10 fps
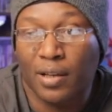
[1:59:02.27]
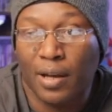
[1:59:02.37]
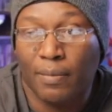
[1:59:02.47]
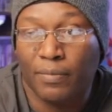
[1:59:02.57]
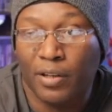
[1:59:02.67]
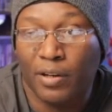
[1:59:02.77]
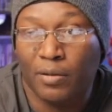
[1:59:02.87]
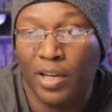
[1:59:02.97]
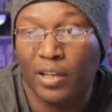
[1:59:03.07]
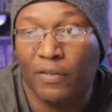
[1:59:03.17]
Um, you know,
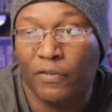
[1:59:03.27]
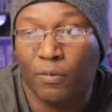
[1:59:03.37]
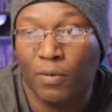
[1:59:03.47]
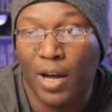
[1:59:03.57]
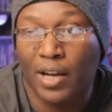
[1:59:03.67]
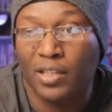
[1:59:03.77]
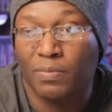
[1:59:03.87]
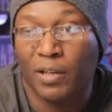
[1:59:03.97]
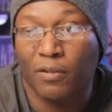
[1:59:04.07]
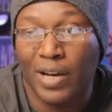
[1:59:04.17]
thank you for the ride. It's
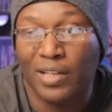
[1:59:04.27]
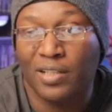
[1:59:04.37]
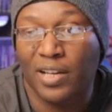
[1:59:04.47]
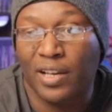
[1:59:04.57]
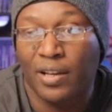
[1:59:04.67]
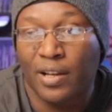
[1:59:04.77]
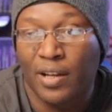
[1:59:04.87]
been crazy.